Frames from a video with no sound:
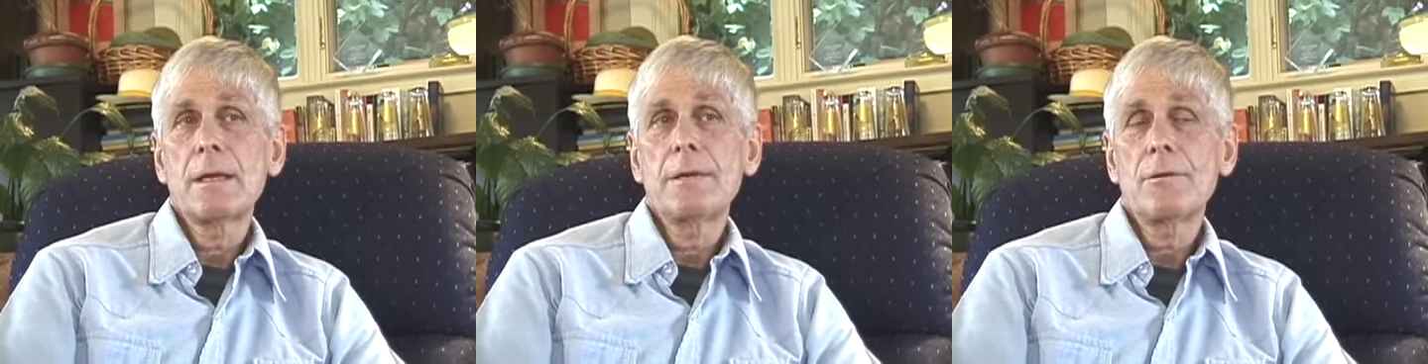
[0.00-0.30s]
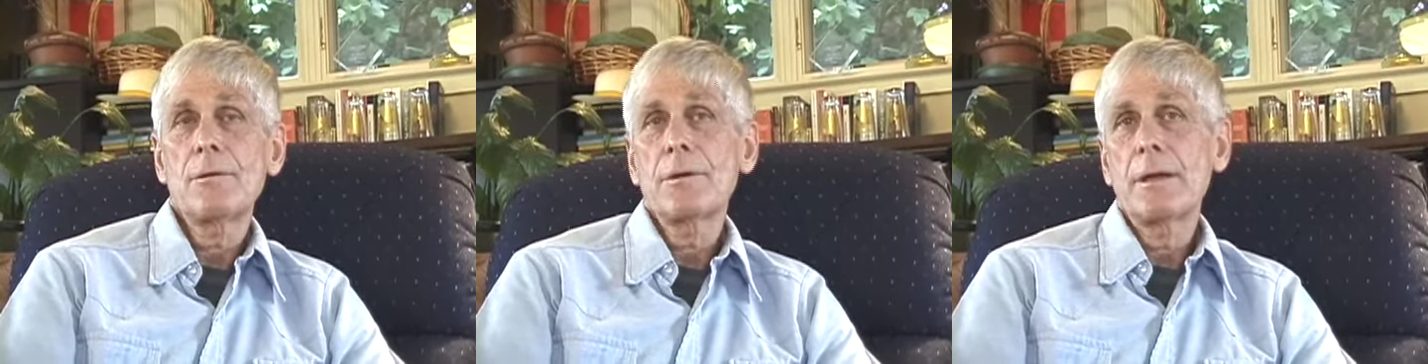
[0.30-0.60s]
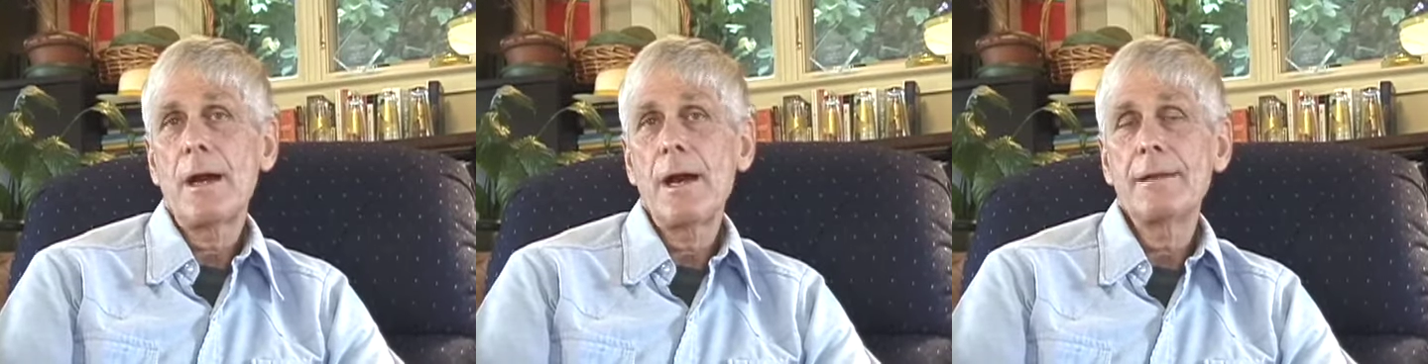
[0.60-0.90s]
in order to
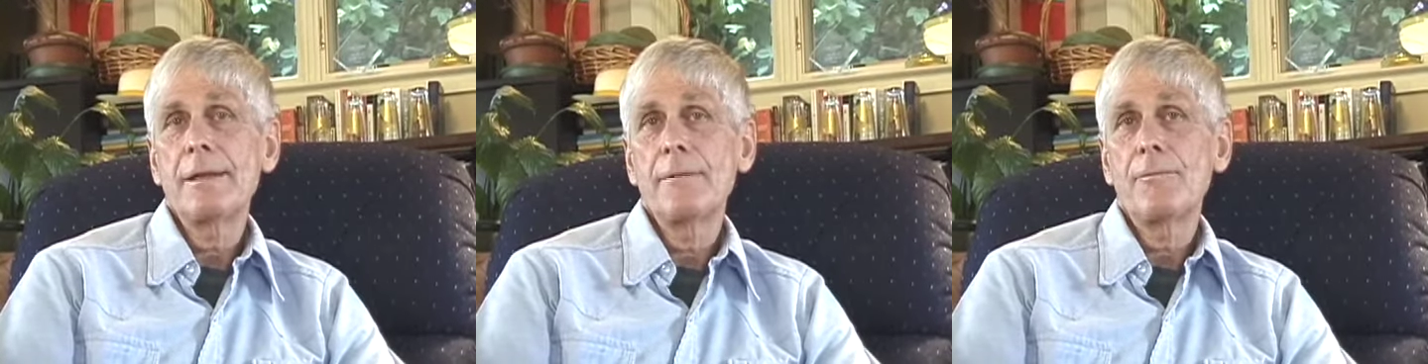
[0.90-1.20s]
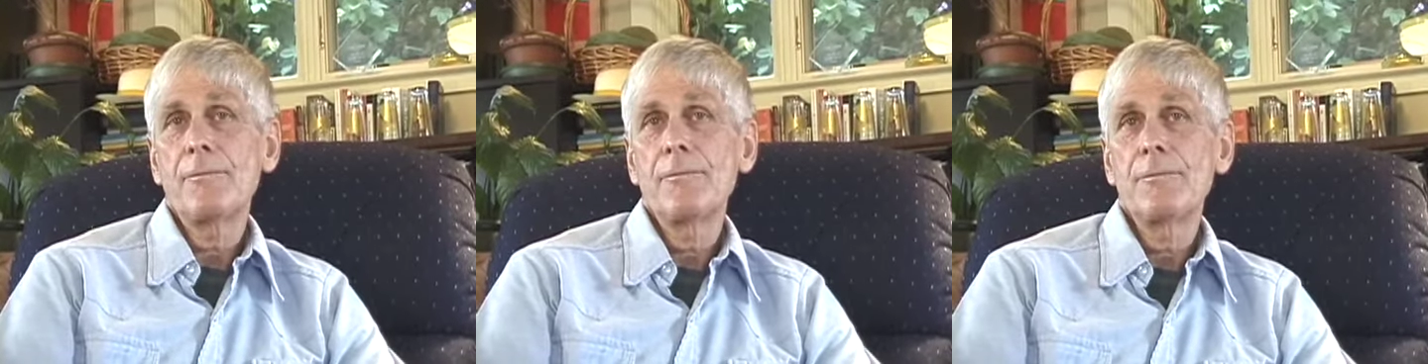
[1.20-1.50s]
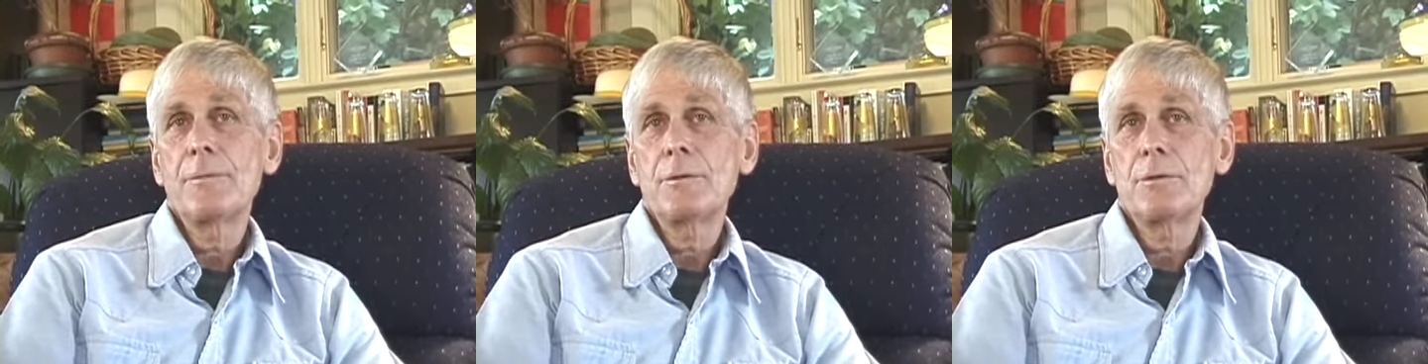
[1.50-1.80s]
guide them
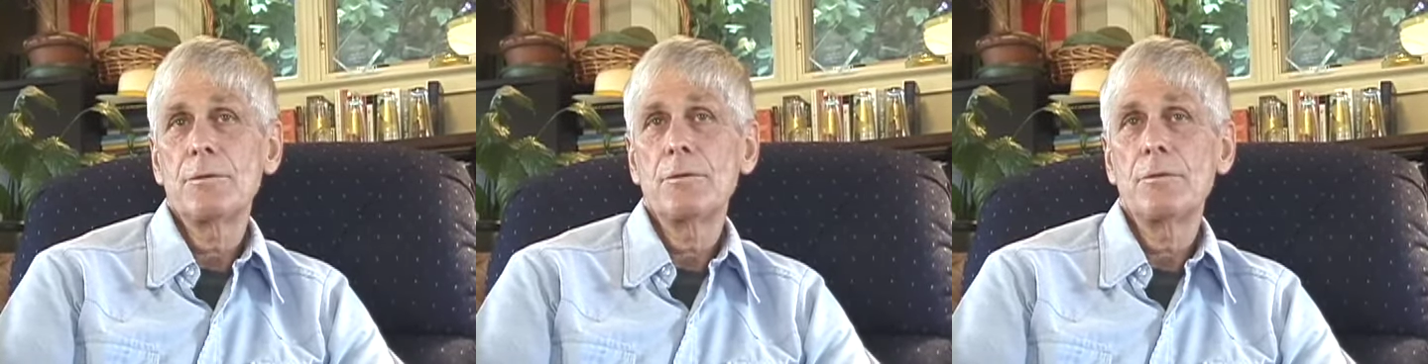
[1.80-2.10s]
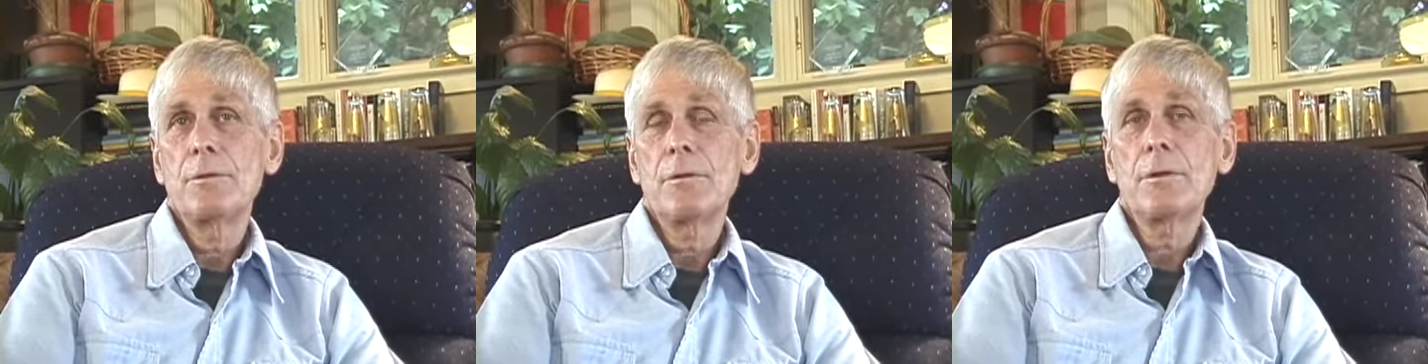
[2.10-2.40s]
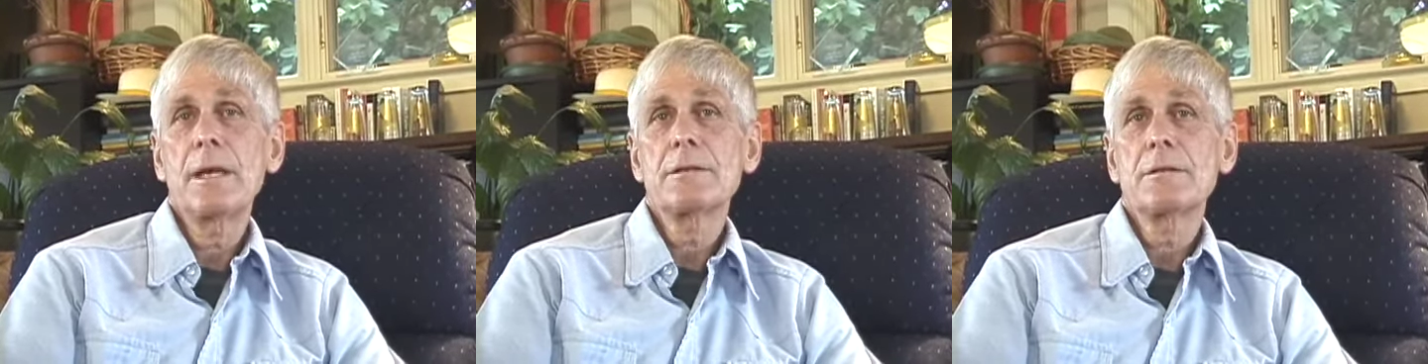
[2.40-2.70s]
to the
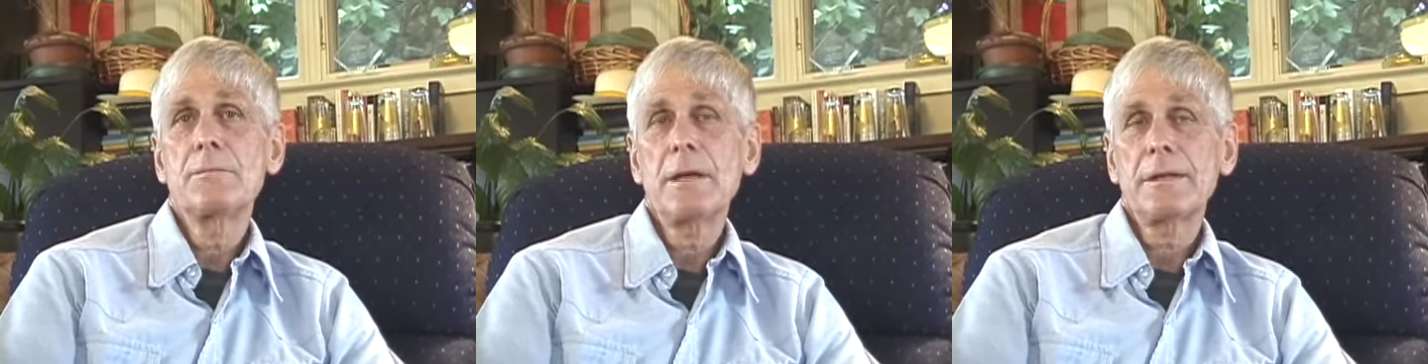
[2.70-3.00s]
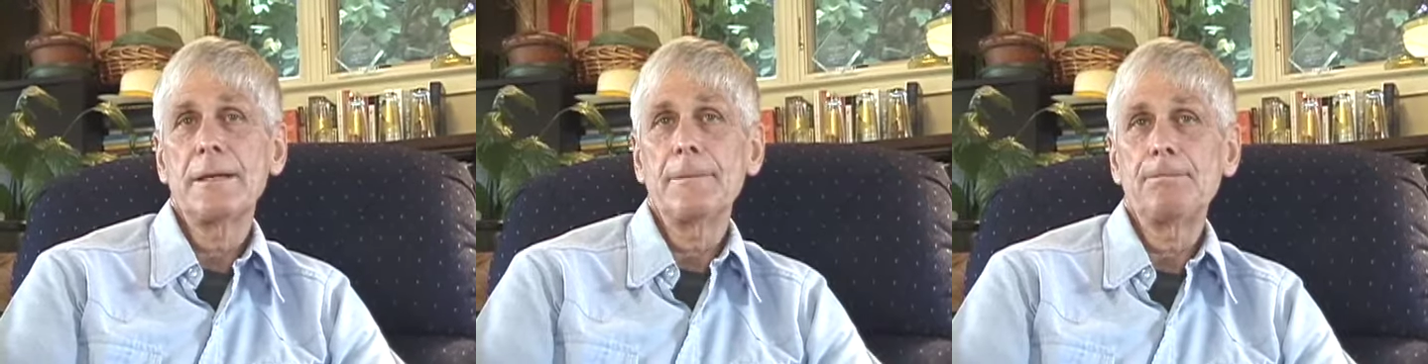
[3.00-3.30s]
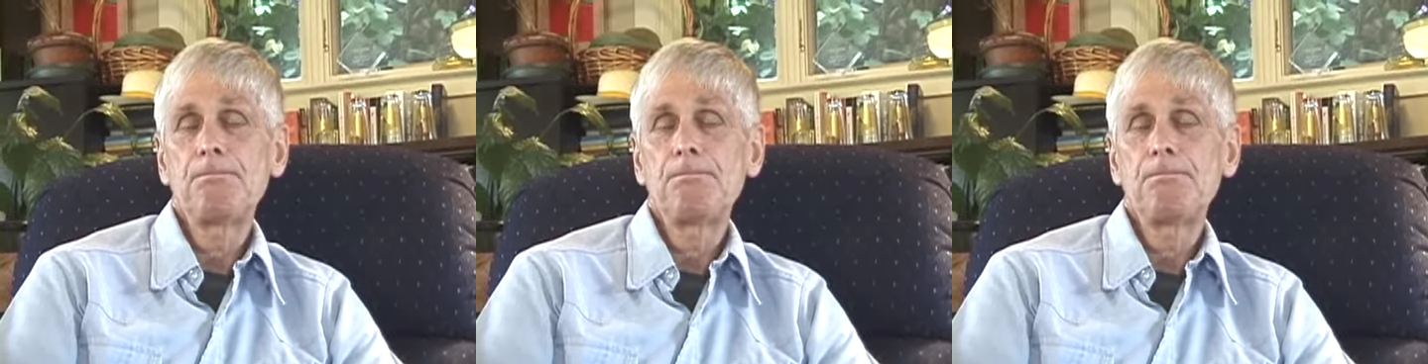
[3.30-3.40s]
location of Bethlehem.